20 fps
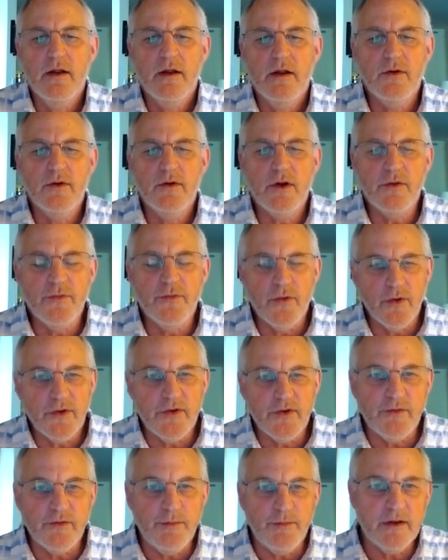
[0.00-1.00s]
Look forward
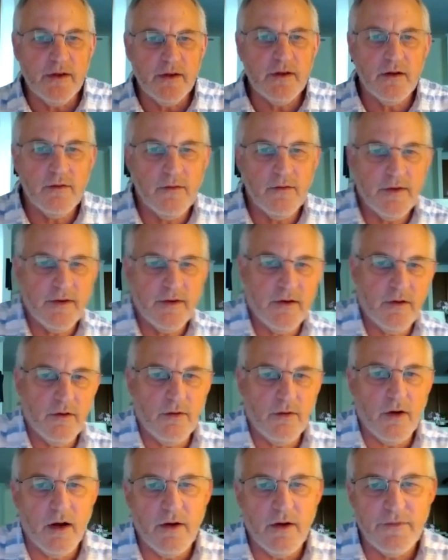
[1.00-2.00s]
to speaking with
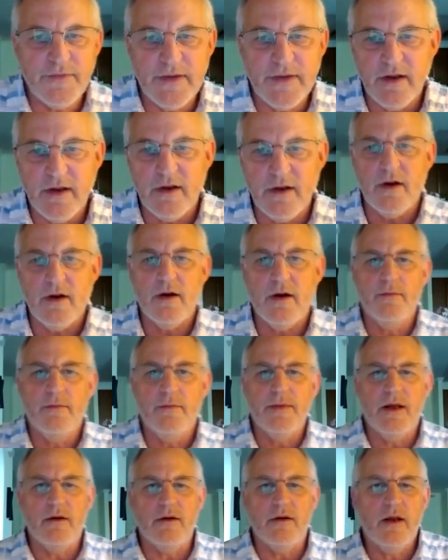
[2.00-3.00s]
you off the air
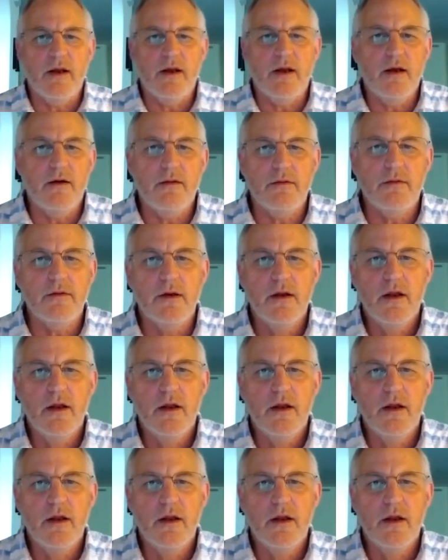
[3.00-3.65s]
about how